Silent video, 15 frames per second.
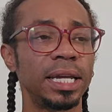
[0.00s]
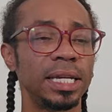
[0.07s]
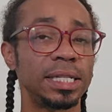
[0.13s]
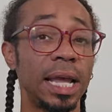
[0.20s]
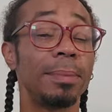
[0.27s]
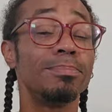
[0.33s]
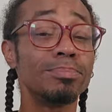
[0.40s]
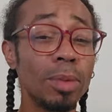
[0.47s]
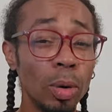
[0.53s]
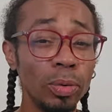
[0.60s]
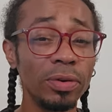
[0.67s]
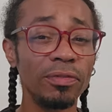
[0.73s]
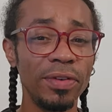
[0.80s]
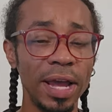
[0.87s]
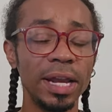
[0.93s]
it is a
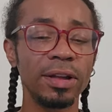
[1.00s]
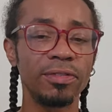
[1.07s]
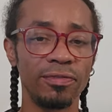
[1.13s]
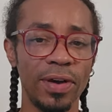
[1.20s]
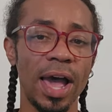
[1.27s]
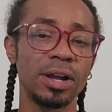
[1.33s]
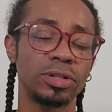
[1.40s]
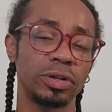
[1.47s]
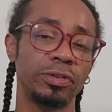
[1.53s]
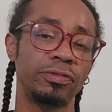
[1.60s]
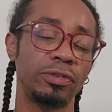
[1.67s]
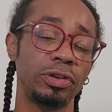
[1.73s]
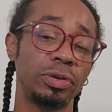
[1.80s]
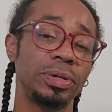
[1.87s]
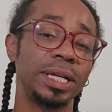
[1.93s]
motivating factor
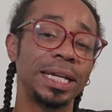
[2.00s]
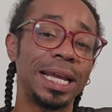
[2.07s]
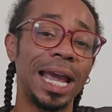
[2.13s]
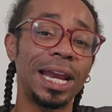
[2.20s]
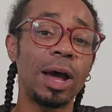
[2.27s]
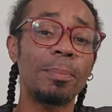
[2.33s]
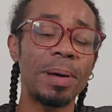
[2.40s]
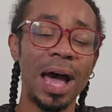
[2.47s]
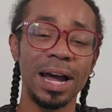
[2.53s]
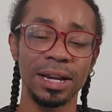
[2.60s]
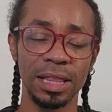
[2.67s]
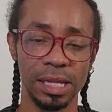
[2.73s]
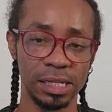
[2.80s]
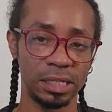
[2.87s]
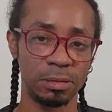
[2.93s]
for you to get up out
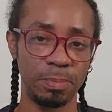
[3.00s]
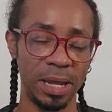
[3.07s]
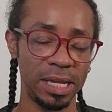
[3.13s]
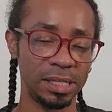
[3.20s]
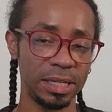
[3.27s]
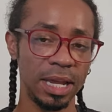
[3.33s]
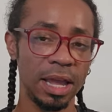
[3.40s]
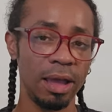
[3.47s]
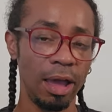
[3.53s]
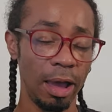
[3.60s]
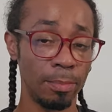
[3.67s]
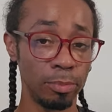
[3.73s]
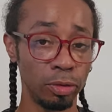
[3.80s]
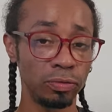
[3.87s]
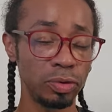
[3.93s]
of this space
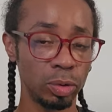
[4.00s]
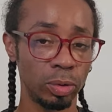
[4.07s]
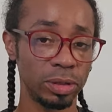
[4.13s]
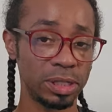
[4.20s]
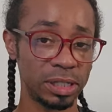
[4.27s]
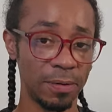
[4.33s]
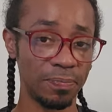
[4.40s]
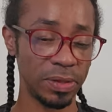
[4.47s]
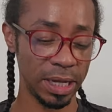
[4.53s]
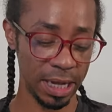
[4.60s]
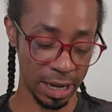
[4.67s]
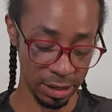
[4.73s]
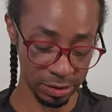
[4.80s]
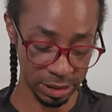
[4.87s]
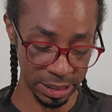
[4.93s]
and move towards something
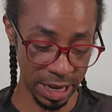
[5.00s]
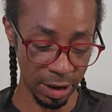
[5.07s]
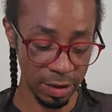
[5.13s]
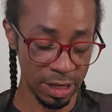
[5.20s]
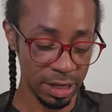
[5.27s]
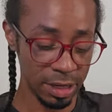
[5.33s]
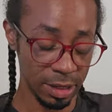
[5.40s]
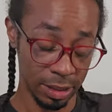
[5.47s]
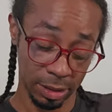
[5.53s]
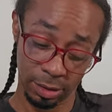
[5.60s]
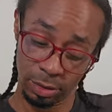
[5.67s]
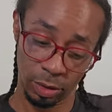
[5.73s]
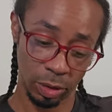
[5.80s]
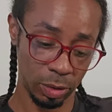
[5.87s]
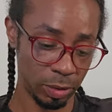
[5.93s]
else. Now,
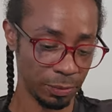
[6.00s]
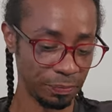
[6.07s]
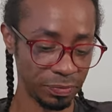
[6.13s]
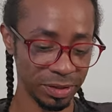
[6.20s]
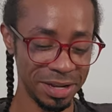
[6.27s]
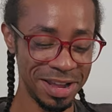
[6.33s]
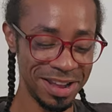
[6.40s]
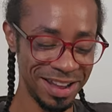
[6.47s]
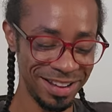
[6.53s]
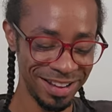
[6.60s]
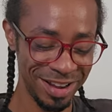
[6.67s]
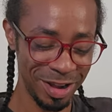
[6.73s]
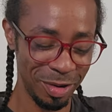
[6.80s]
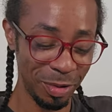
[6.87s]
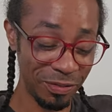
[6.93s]
whew,
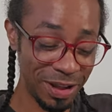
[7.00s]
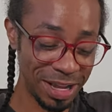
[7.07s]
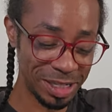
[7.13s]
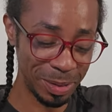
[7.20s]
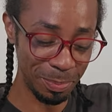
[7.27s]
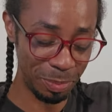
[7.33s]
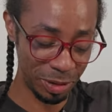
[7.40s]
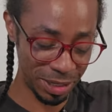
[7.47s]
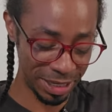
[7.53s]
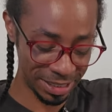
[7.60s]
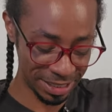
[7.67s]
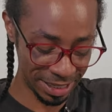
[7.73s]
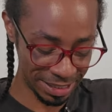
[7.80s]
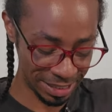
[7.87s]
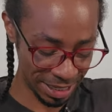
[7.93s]
we've got some pretty
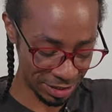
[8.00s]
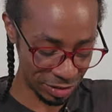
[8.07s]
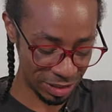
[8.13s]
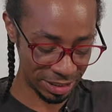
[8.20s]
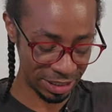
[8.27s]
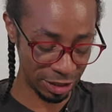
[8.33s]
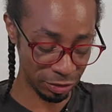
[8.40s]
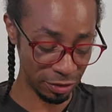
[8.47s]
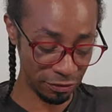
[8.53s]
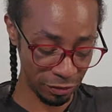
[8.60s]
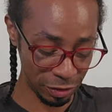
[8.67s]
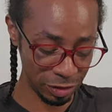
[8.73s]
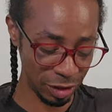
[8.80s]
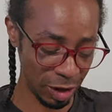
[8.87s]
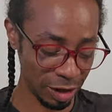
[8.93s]
intense energies here. The
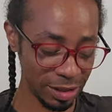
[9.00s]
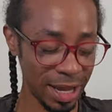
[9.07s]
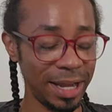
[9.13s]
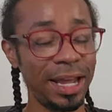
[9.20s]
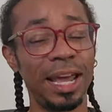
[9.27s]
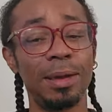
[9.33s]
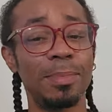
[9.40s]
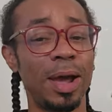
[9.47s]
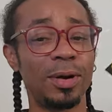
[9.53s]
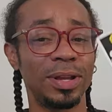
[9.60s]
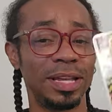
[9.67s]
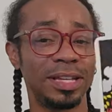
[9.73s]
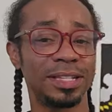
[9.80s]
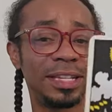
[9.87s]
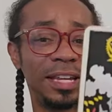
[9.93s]
first card that came
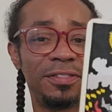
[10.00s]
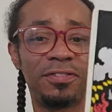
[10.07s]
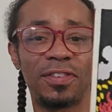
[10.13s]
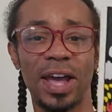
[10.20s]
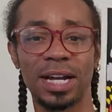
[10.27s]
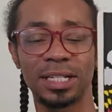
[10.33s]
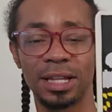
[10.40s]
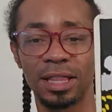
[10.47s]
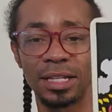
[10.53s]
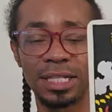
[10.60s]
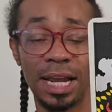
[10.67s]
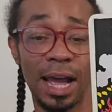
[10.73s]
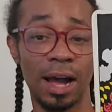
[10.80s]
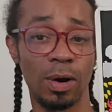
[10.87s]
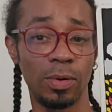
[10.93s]
out is, in fact, the
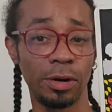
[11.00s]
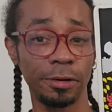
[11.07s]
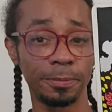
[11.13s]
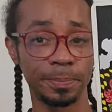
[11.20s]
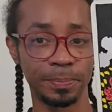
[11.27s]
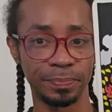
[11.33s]
Tower.